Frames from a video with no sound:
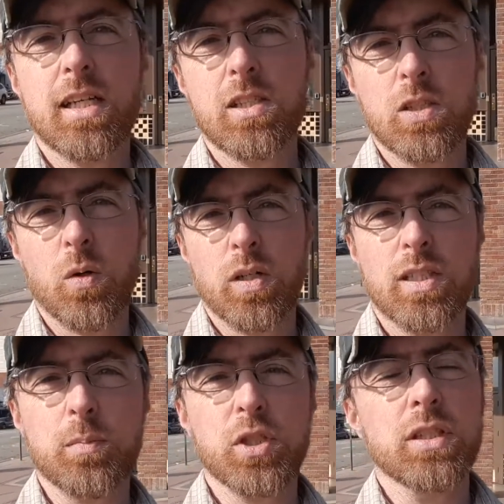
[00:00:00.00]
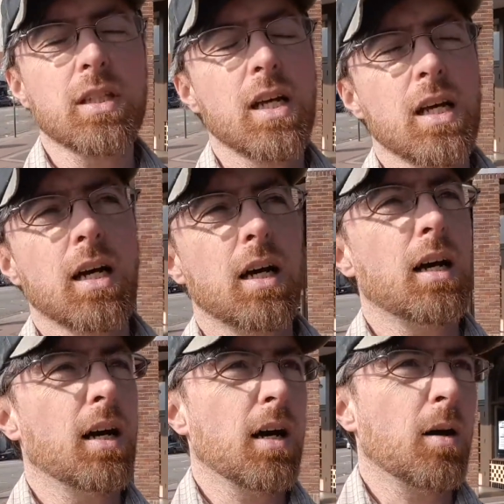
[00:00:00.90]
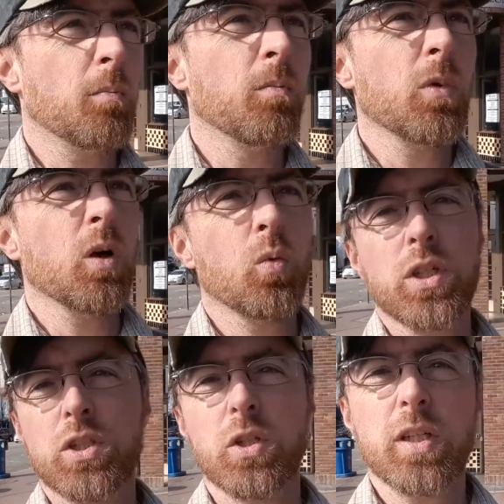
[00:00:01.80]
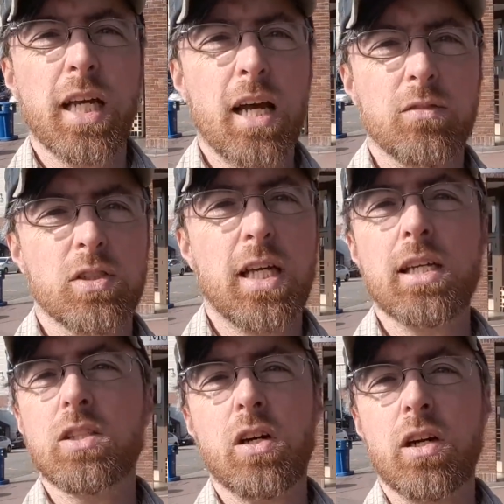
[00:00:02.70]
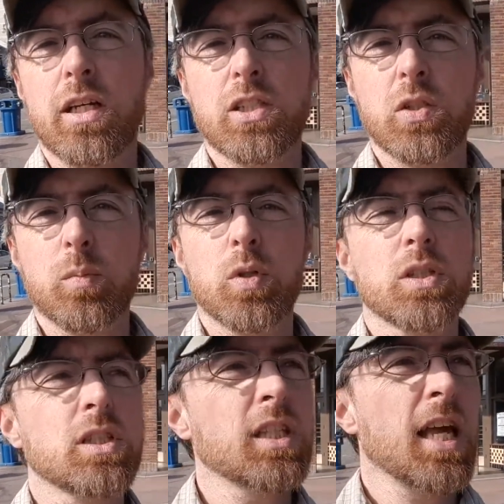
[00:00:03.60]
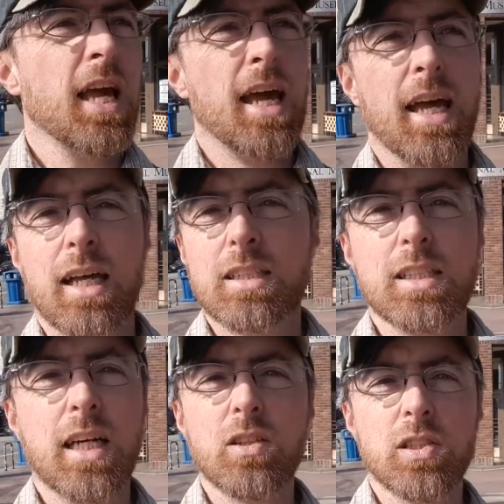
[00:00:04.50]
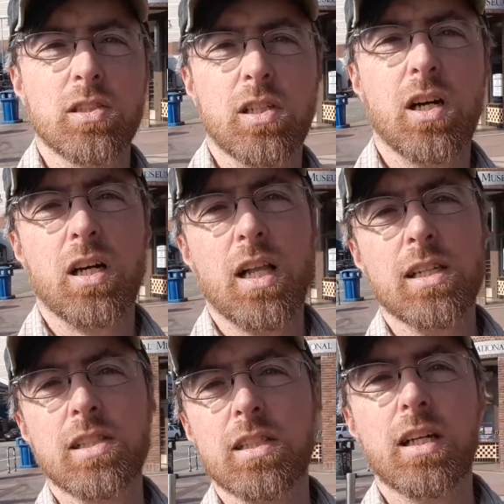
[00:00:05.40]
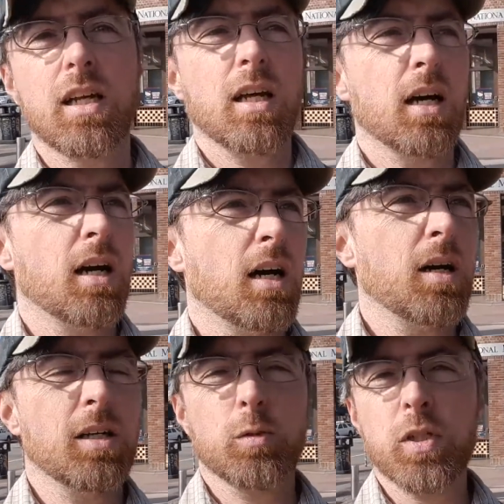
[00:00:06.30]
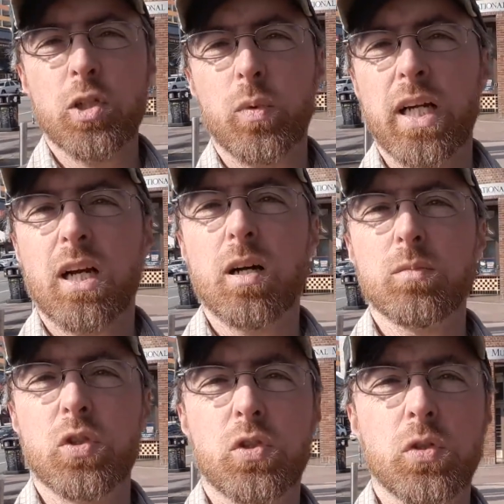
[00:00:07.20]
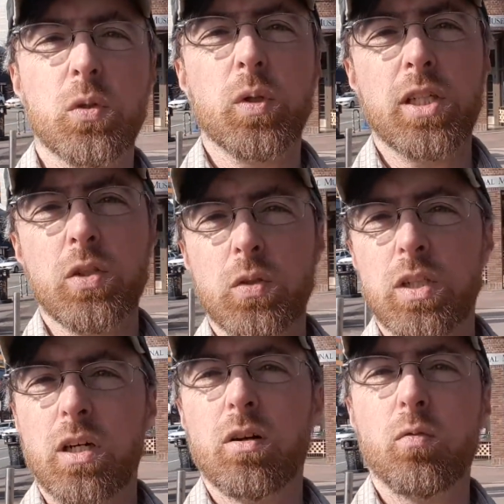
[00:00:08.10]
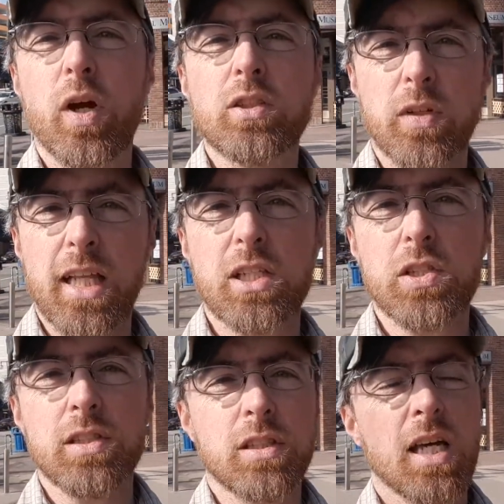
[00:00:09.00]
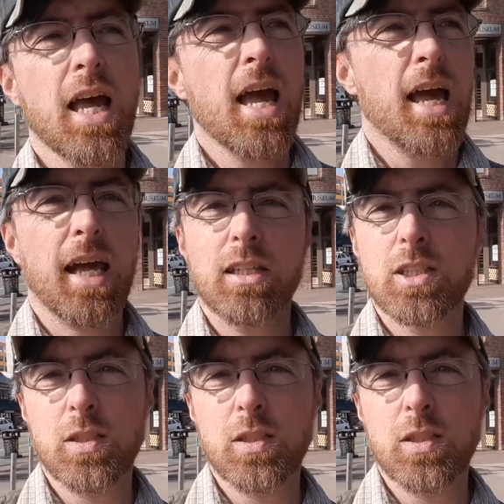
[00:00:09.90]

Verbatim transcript: States is no exception. We certainly have stains on our history books and skeletons in our closet, especially when it comes to issues of race relations and